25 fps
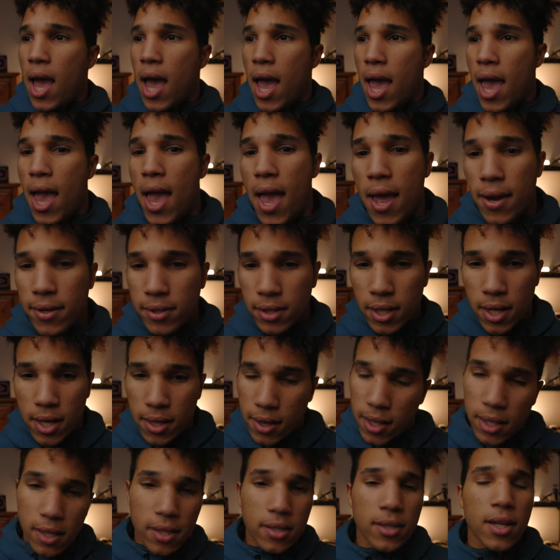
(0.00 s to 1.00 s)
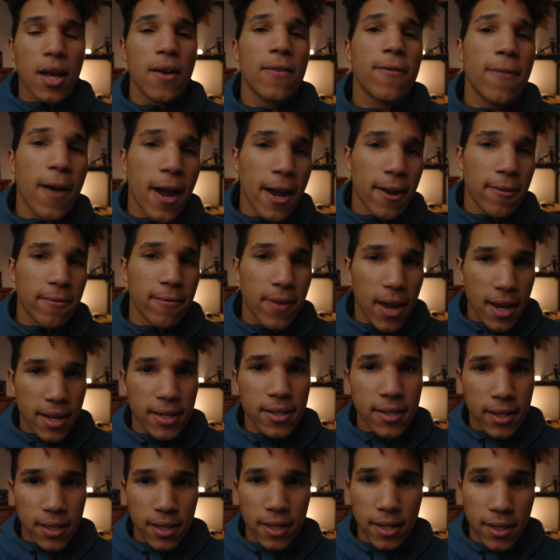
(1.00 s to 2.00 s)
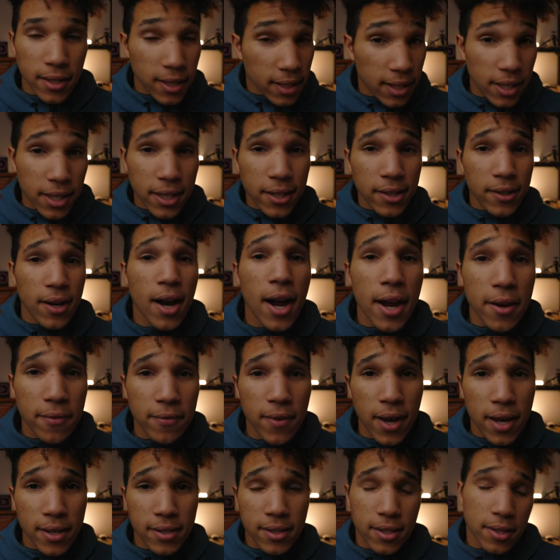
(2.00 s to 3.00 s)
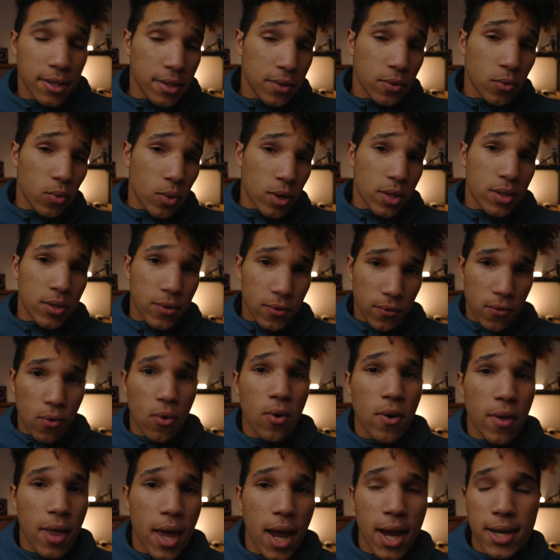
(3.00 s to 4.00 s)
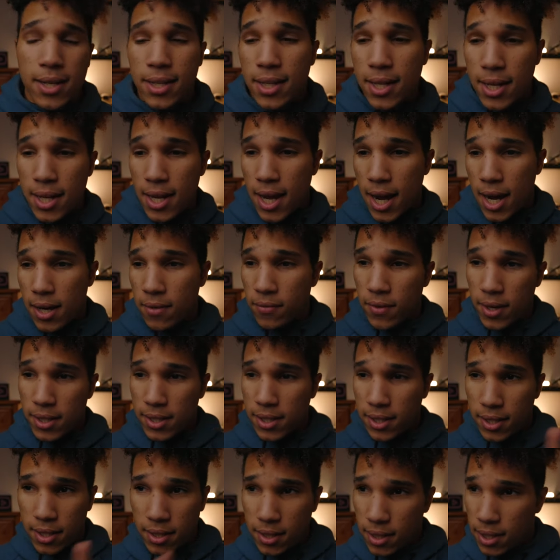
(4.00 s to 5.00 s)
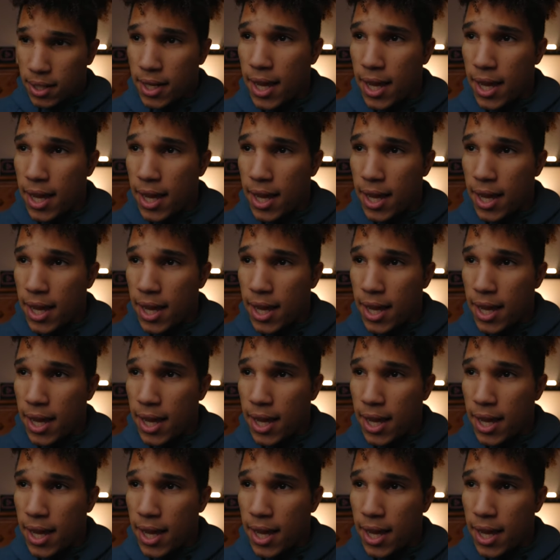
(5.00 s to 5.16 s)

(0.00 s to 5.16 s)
and the stuff I invested in, the gear I invested in, was for that. I invested in a